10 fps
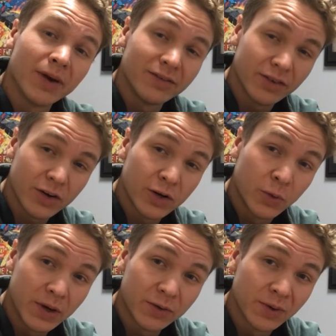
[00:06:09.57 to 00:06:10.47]
my very
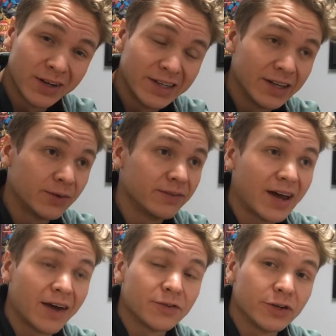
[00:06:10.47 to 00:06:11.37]
quick rundown of
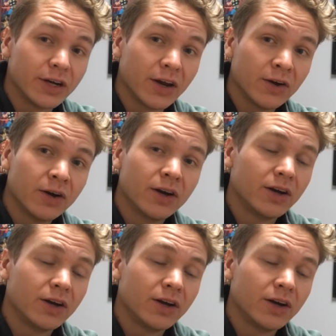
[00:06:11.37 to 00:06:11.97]
aftercare.